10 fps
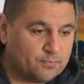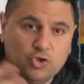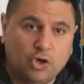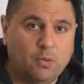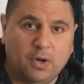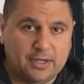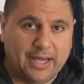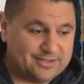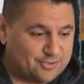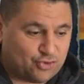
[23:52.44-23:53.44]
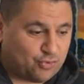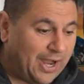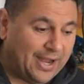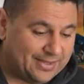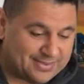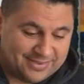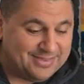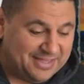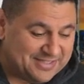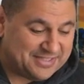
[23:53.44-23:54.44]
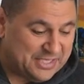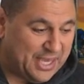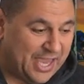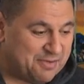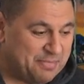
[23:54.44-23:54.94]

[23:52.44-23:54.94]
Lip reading: no one has tried this game.